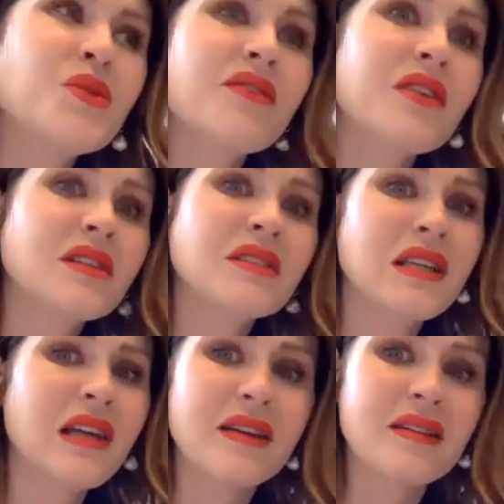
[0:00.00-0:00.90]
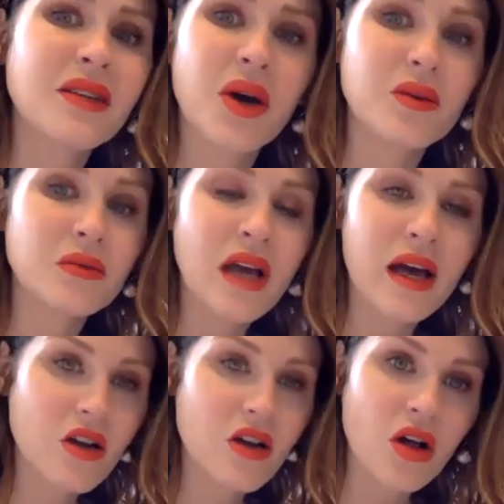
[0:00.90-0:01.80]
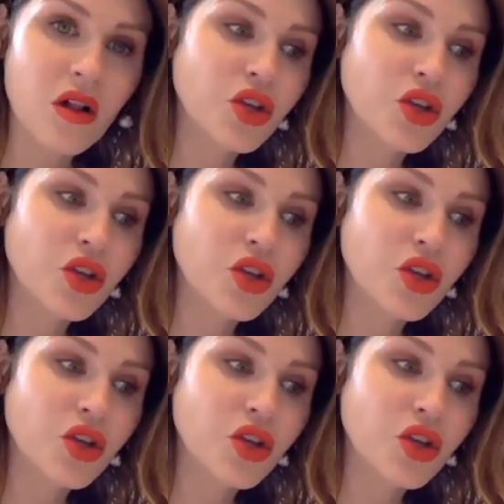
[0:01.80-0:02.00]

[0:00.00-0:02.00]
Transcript: definitely not. No, not at all.